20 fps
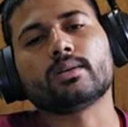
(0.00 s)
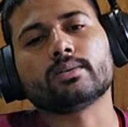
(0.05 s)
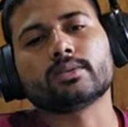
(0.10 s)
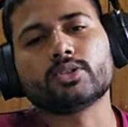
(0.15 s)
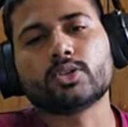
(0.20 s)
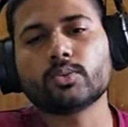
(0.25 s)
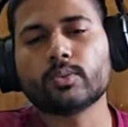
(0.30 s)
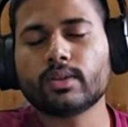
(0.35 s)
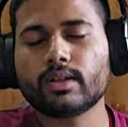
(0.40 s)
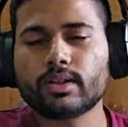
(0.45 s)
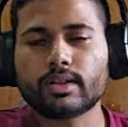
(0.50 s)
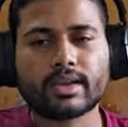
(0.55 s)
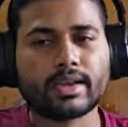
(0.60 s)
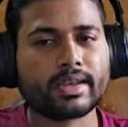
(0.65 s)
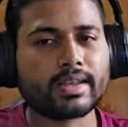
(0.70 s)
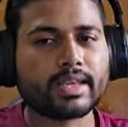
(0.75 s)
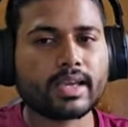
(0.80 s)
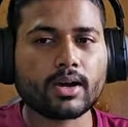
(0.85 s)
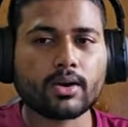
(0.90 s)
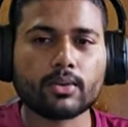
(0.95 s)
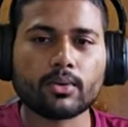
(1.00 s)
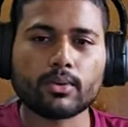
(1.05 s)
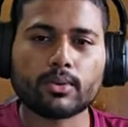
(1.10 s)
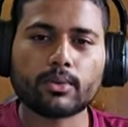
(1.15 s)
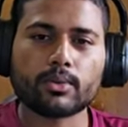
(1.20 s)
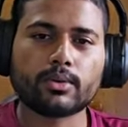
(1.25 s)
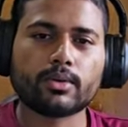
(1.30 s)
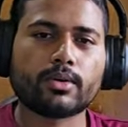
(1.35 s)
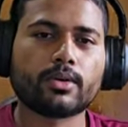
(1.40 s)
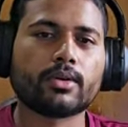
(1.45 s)
You will anyhow
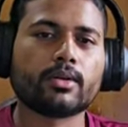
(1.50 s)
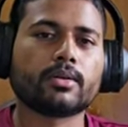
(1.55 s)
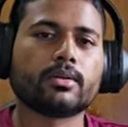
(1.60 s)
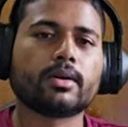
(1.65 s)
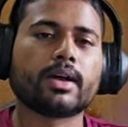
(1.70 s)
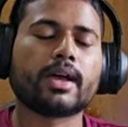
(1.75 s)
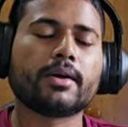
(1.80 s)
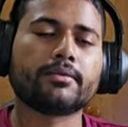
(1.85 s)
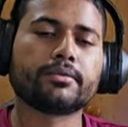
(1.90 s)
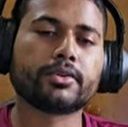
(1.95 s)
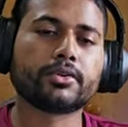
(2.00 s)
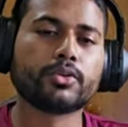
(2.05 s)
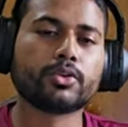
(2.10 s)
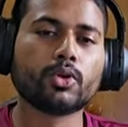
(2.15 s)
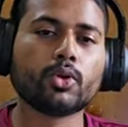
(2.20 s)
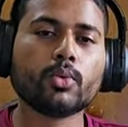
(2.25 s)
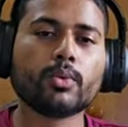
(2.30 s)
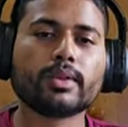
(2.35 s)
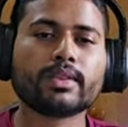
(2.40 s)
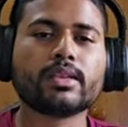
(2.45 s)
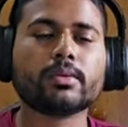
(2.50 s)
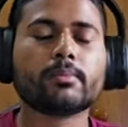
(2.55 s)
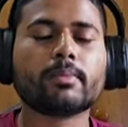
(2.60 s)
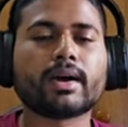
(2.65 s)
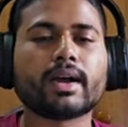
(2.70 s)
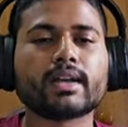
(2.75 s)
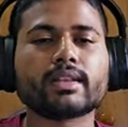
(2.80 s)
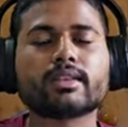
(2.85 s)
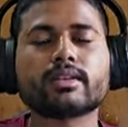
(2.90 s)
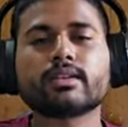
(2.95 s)
have to do with the
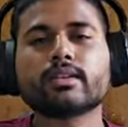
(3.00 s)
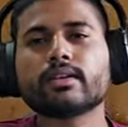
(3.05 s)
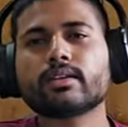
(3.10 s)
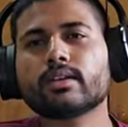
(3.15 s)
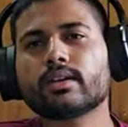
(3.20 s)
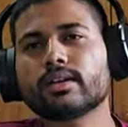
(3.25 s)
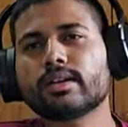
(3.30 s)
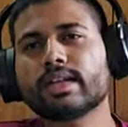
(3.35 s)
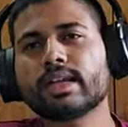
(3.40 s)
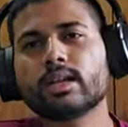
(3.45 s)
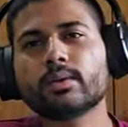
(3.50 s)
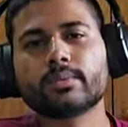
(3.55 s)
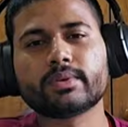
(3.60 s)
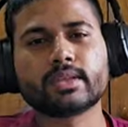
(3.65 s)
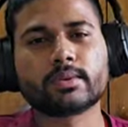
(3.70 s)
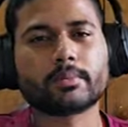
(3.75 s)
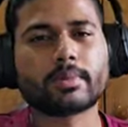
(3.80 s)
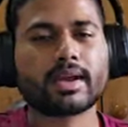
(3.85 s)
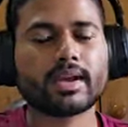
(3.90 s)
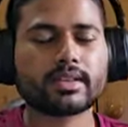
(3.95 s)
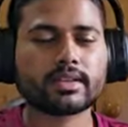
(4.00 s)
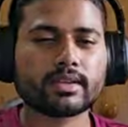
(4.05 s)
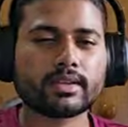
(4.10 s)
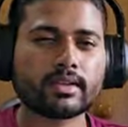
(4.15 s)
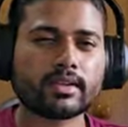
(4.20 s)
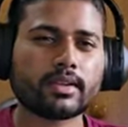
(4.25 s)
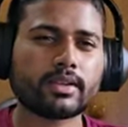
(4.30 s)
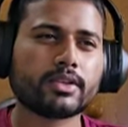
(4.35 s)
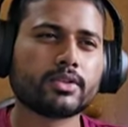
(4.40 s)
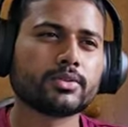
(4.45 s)
Python, deal with the
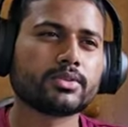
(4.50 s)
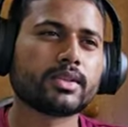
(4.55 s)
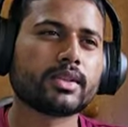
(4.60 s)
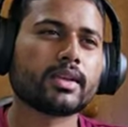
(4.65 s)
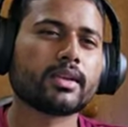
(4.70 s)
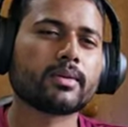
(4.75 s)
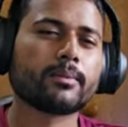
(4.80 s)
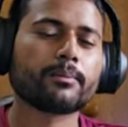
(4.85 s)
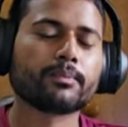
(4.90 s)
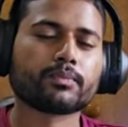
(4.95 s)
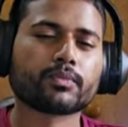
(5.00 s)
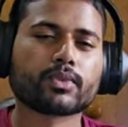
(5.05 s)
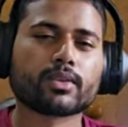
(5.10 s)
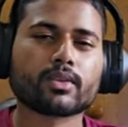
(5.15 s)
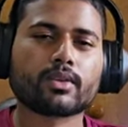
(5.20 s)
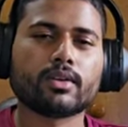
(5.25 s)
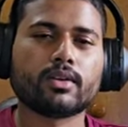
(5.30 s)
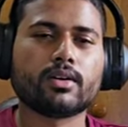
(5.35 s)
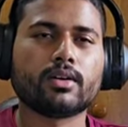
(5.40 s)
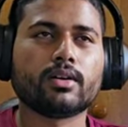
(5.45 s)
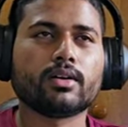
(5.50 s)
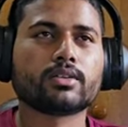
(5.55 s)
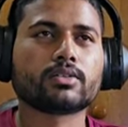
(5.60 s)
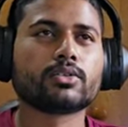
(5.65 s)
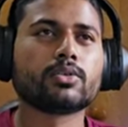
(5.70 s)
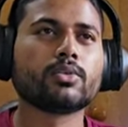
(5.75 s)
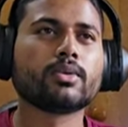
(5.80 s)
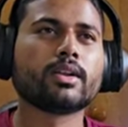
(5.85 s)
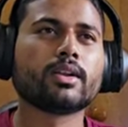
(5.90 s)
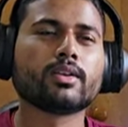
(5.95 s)
Python using
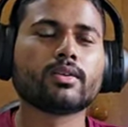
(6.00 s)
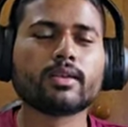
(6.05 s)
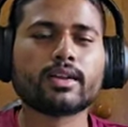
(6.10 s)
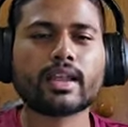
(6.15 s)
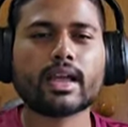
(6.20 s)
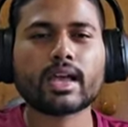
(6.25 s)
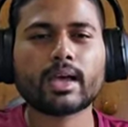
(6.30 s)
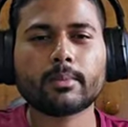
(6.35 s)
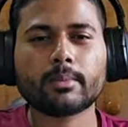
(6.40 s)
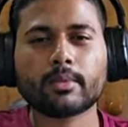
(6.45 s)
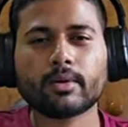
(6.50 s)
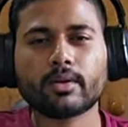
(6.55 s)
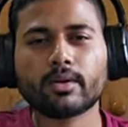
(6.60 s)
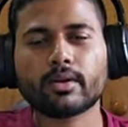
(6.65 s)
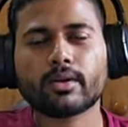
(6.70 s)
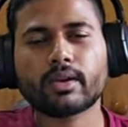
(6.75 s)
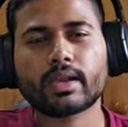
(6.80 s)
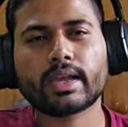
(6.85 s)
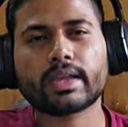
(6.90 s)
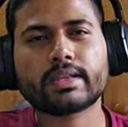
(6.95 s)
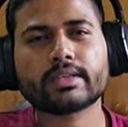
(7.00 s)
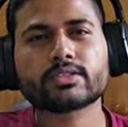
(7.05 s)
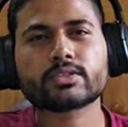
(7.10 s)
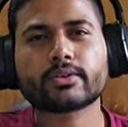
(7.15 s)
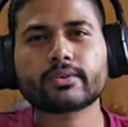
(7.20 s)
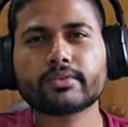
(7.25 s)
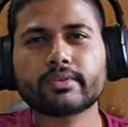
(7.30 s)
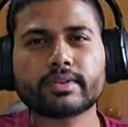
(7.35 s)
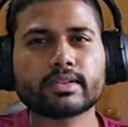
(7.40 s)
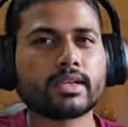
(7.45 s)
Google Colab or any
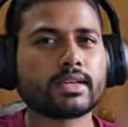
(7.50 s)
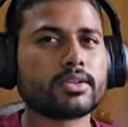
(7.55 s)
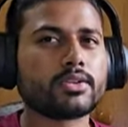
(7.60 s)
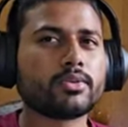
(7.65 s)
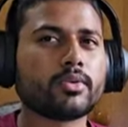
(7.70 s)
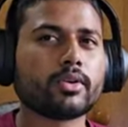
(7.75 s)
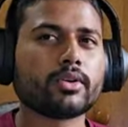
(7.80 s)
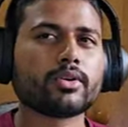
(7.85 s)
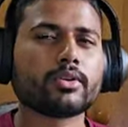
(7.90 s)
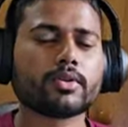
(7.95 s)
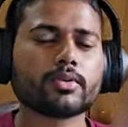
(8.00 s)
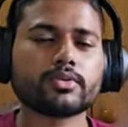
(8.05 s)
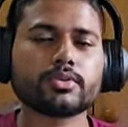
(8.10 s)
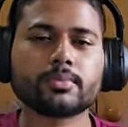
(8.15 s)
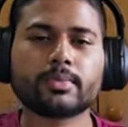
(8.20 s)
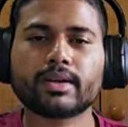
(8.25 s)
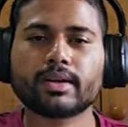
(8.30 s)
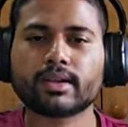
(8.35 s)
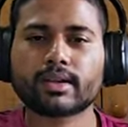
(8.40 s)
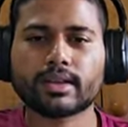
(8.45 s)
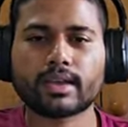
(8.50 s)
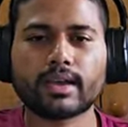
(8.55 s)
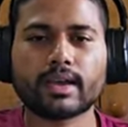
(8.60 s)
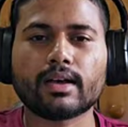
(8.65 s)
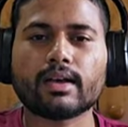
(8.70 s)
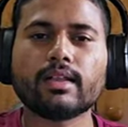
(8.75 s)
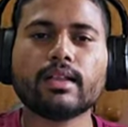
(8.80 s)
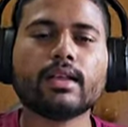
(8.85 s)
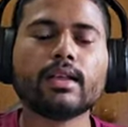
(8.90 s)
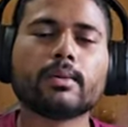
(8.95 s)
software that you want to use. But yeah,
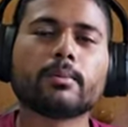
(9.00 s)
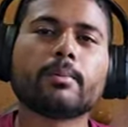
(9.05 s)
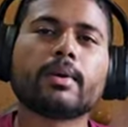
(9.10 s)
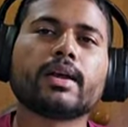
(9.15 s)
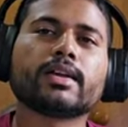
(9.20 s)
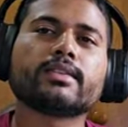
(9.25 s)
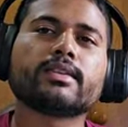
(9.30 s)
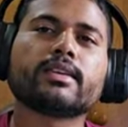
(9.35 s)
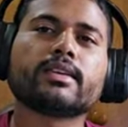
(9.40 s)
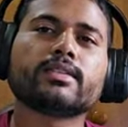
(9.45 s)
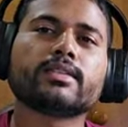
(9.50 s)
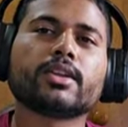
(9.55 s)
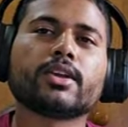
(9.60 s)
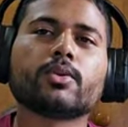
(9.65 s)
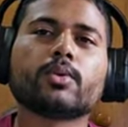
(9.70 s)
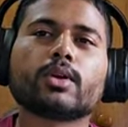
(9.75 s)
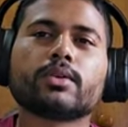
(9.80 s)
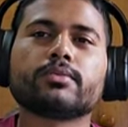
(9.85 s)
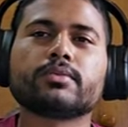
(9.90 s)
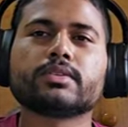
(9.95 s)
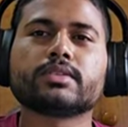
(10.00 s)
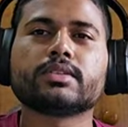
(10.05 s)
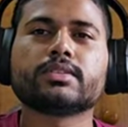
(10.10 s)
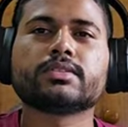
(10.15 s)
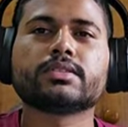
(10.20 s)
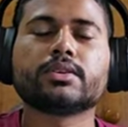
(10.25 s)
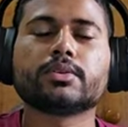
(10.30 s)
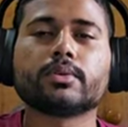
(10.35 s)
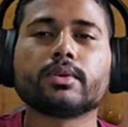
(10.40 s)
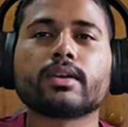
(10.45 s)
Python is required for this
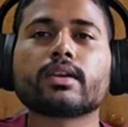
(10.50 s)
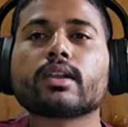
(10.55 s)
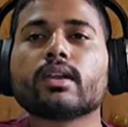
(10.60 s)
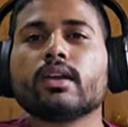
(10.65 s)
unit.